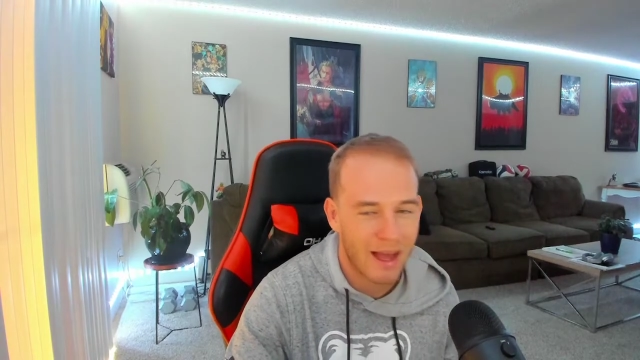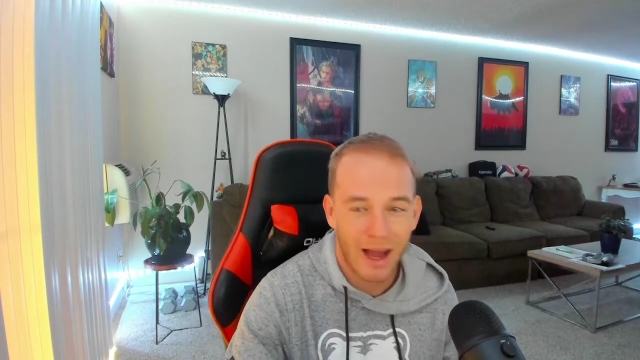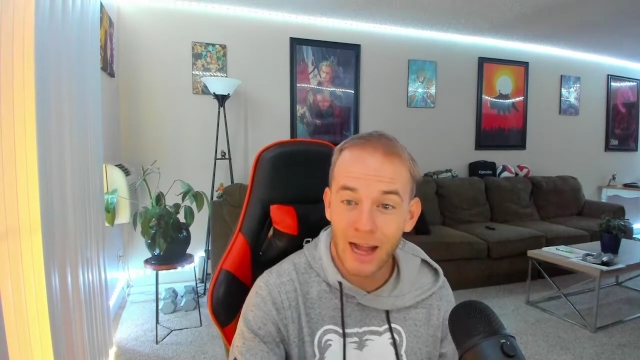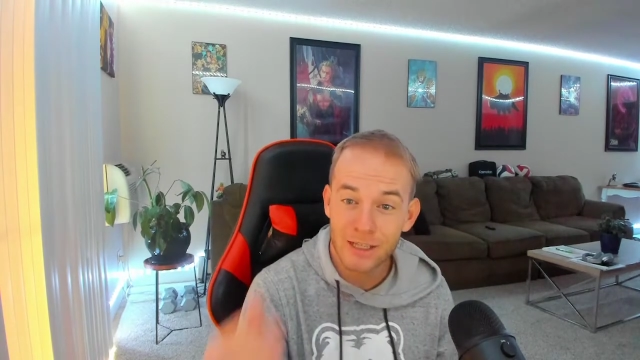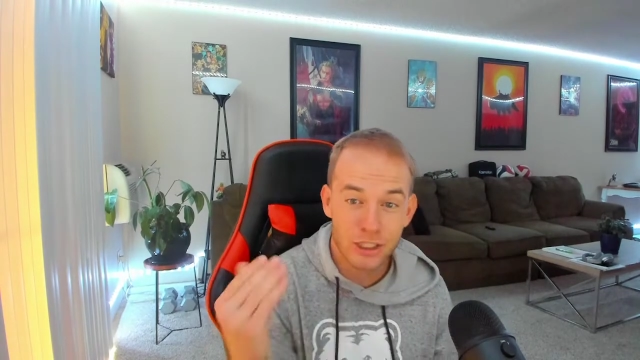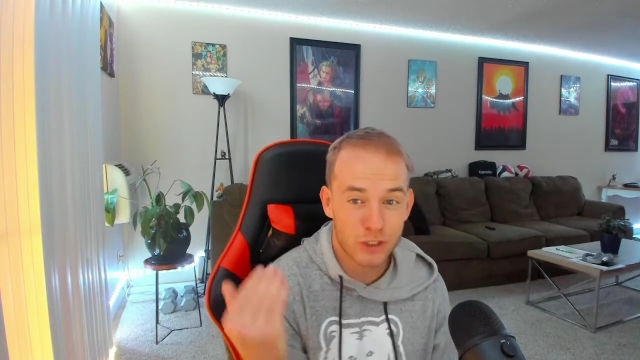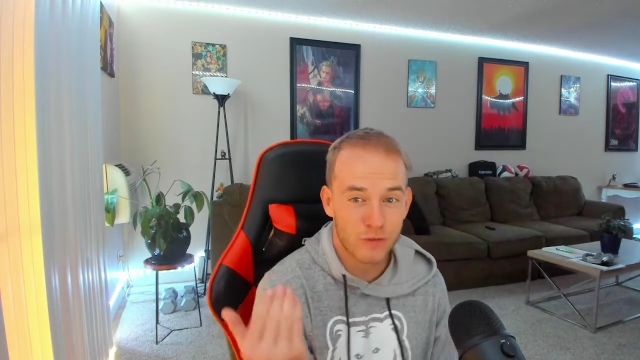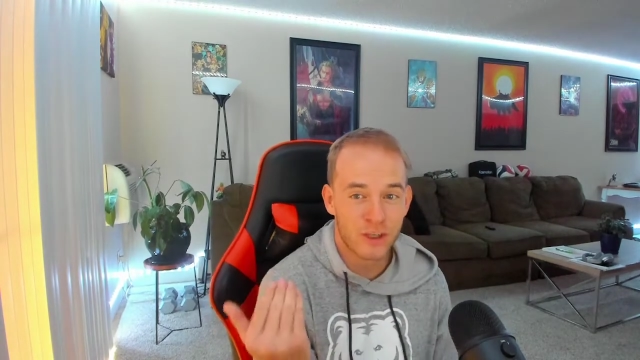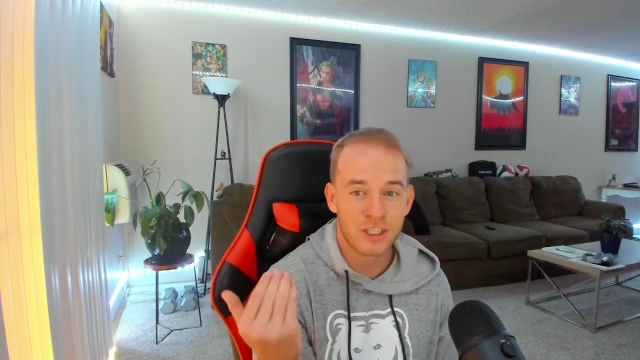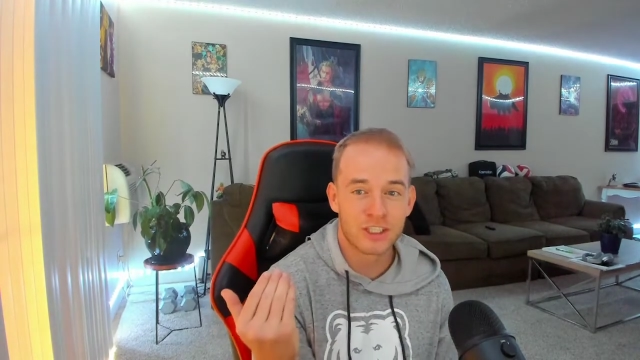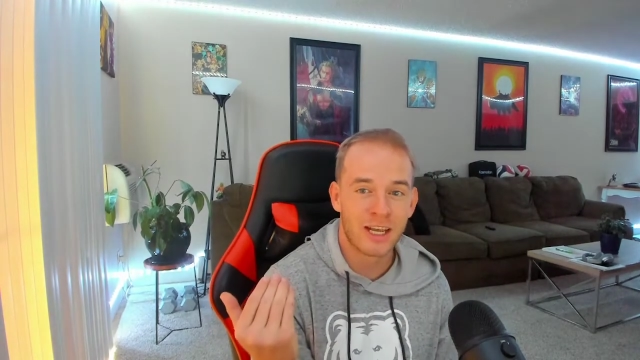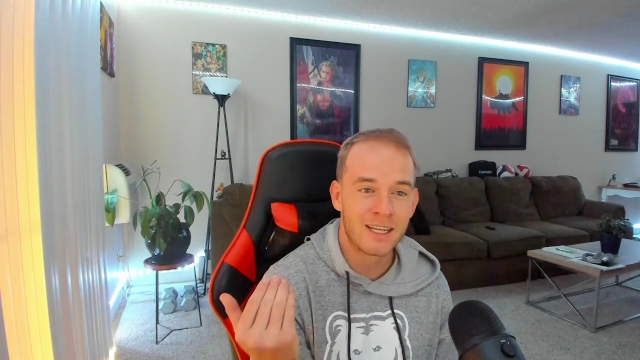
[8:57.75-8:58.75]
I just
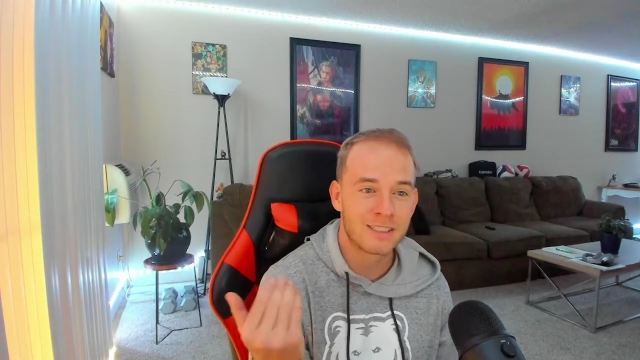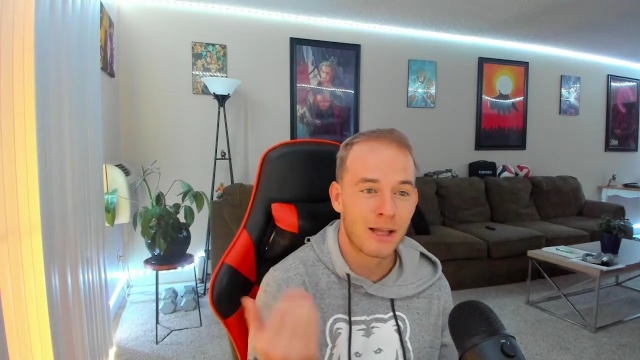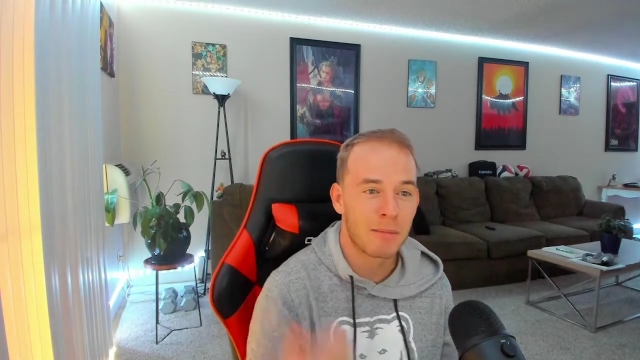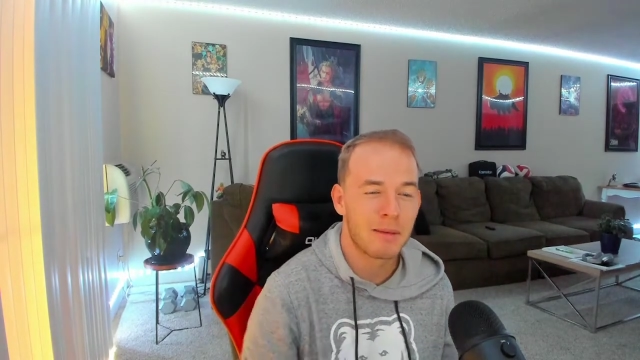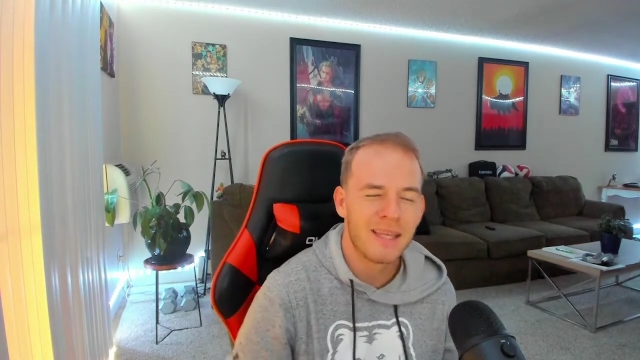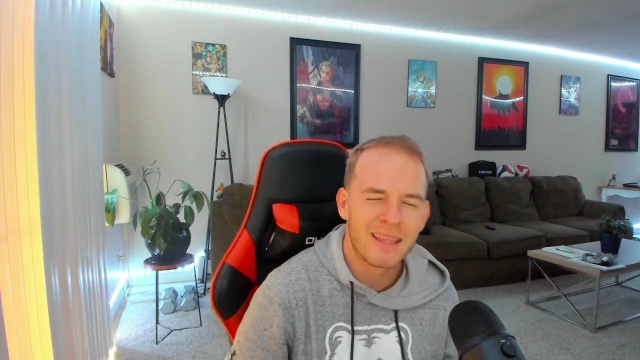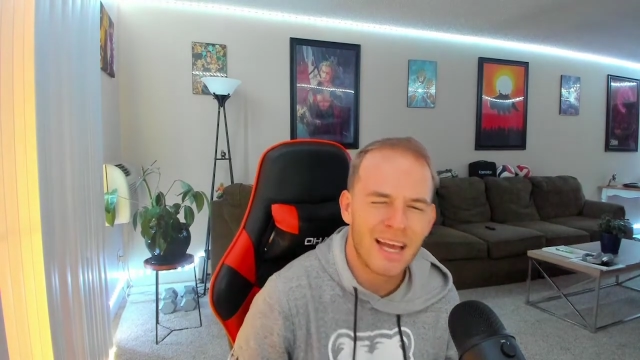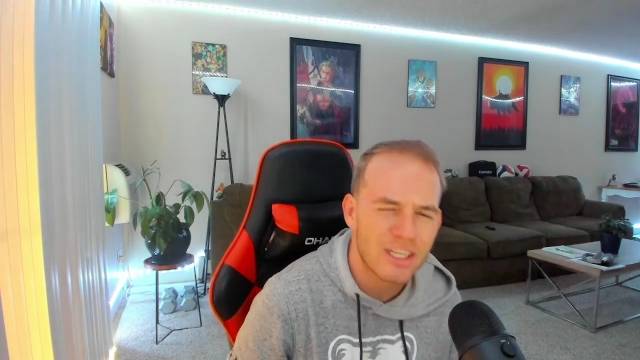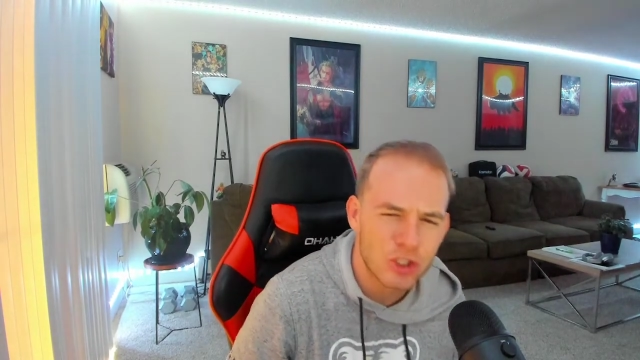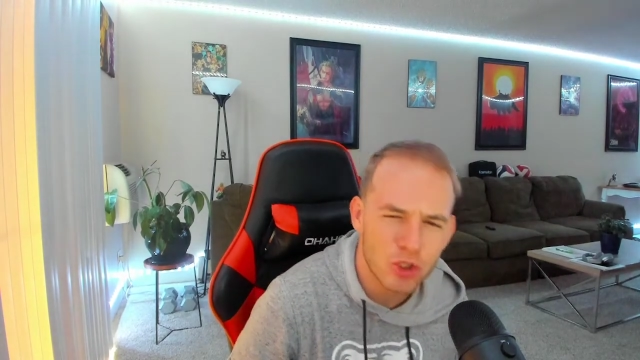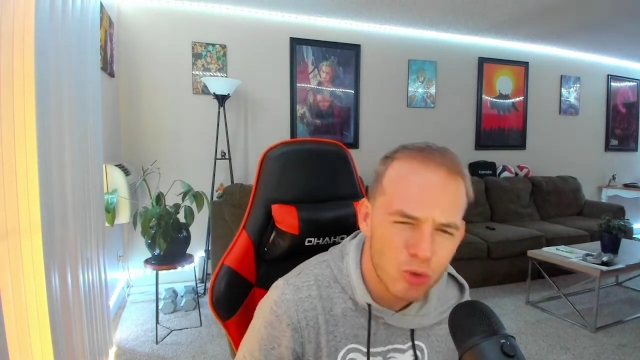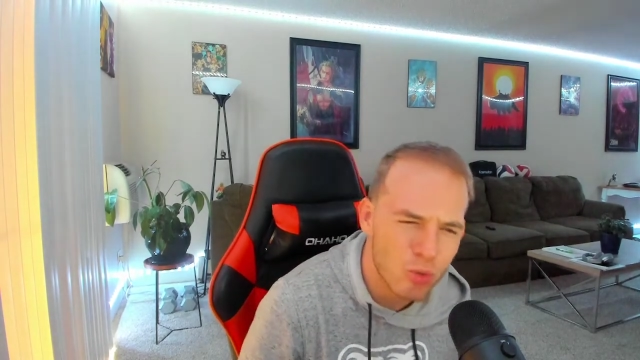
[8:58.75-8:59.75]
finished Enies Lobby. That
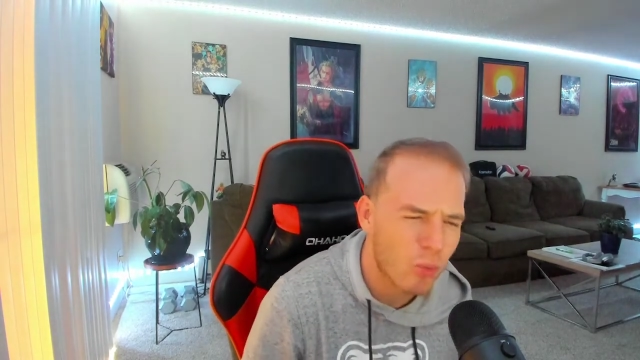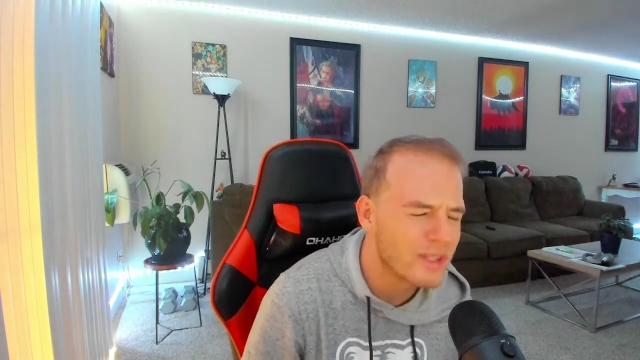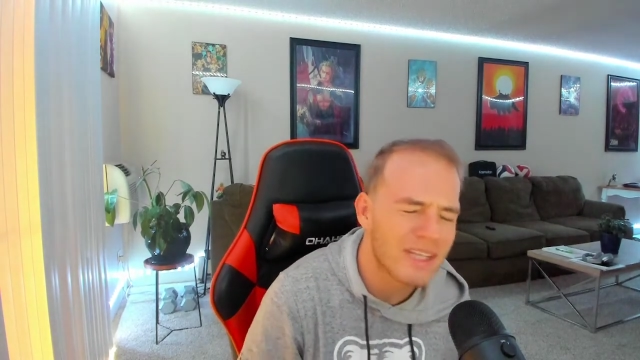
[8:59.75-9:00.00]
dude was